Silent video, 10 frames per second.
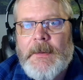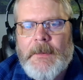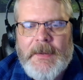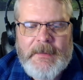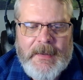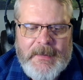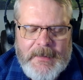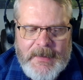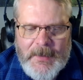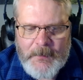
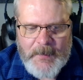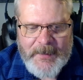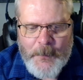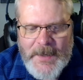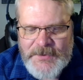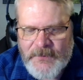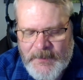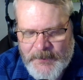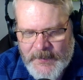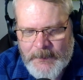I can remember in watch of
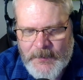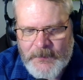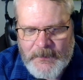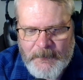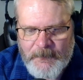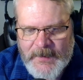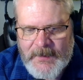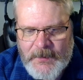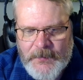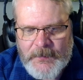the previous
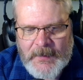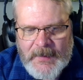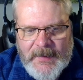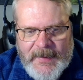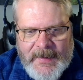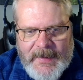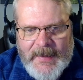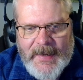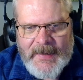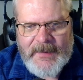videos,
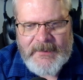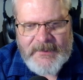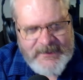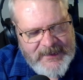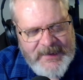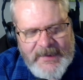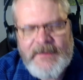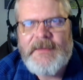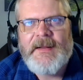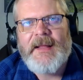I
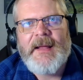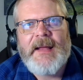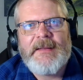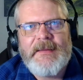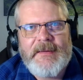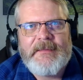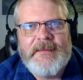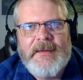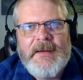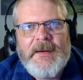hinted at this,
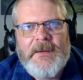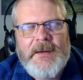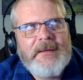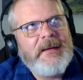right?